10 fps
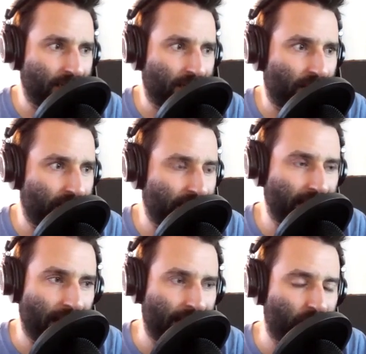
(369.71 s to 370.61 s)
you know, he
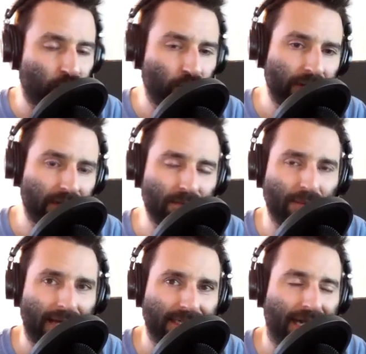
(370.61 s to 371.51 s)
had really
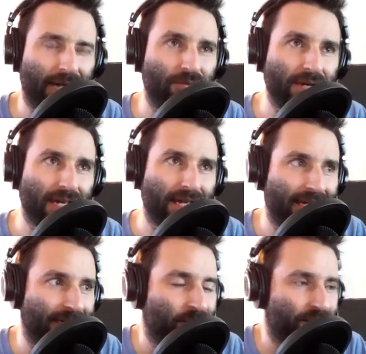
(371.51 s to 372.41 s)
bad diarrhea,
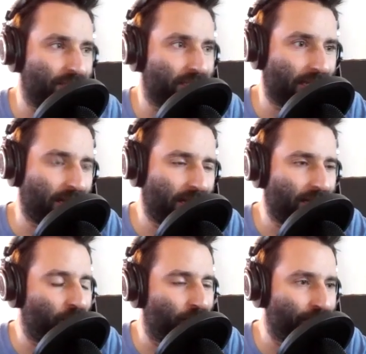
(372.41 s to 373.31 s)
and it was just like,
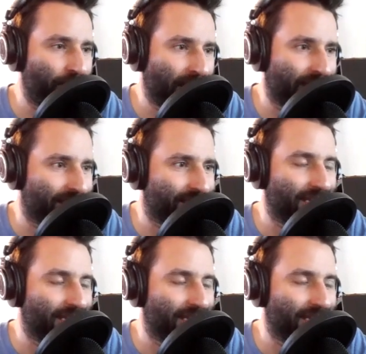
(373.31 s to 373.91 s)
oh man,